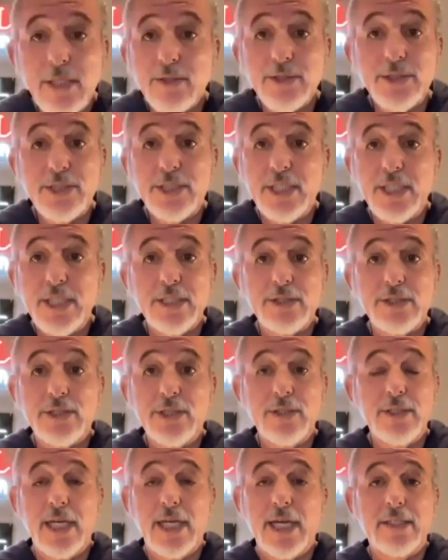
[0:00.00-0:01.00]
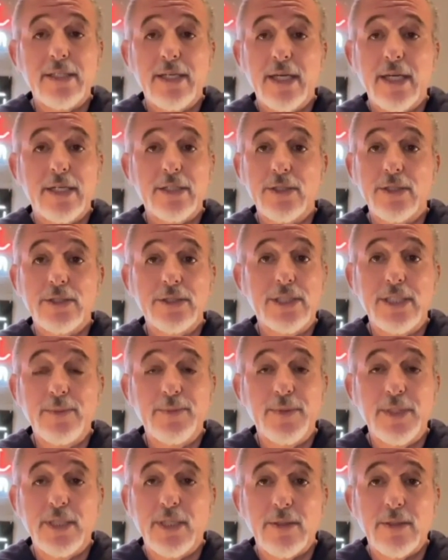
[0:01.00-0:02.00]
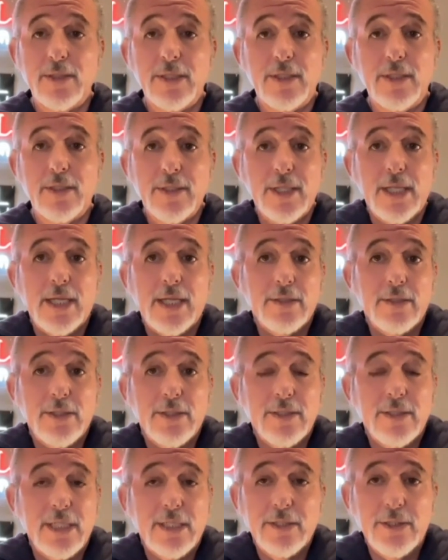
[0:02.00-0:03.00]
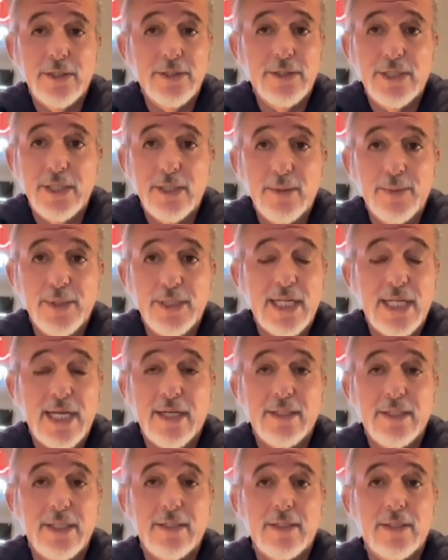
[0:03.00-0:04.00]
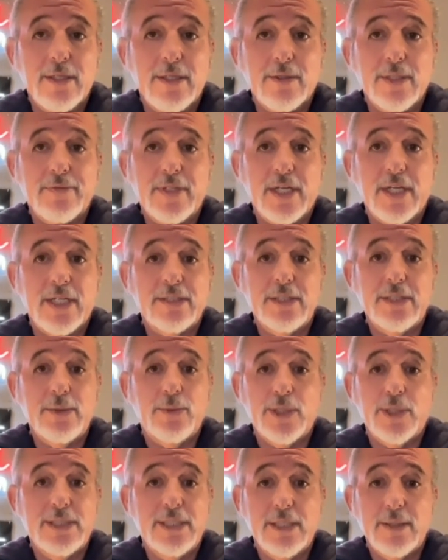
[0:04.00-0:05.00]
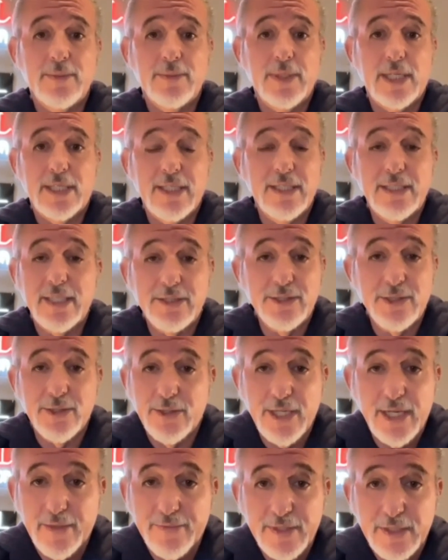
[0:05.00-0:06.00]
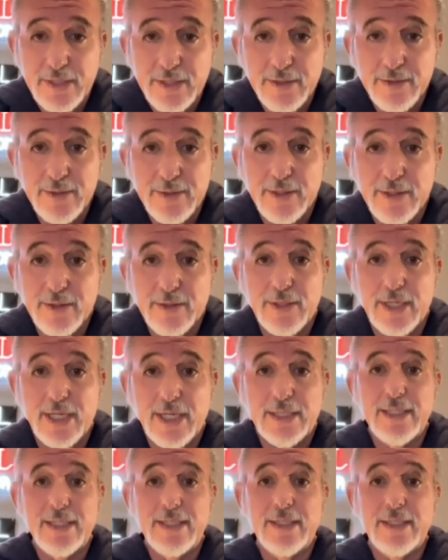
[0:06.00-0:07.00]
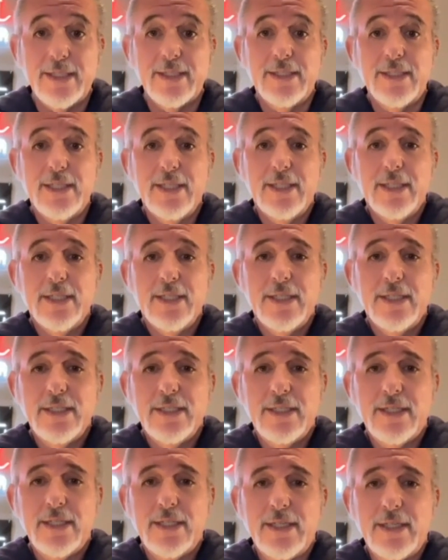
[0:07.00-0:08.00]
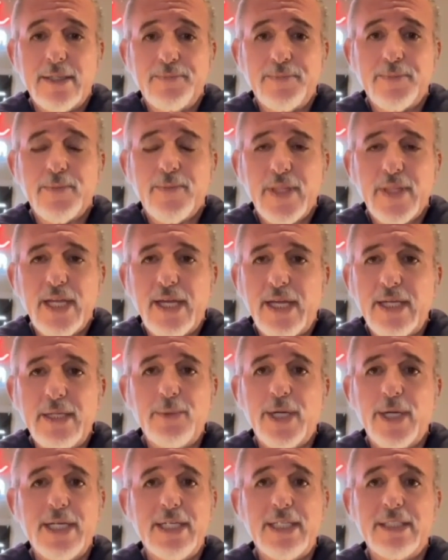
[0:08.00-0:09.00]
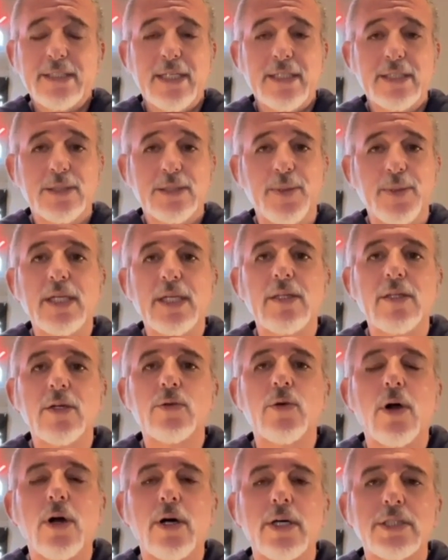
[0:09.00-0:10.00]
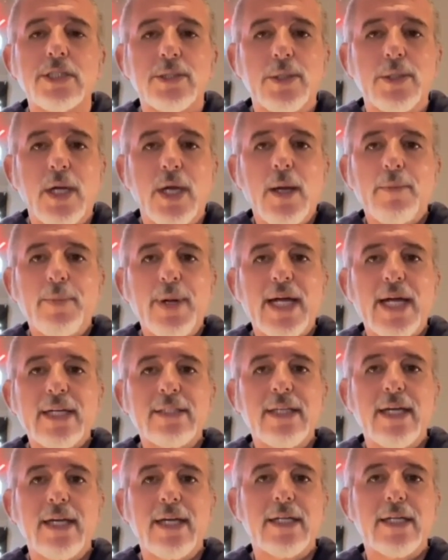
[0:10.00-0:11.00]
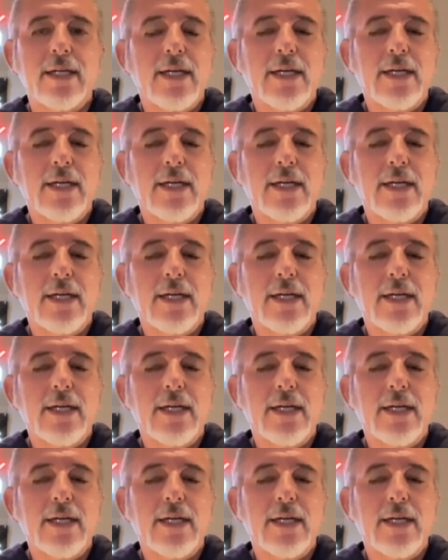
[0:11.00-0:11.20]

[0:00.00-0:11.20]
you know, C S U they had, they had a good team. You know, you know they had a good they had a good team, but now they you know they've got a D one team. I think they still have it. You know, they're and they uh uh anyway it, it's it, lacrosse back then.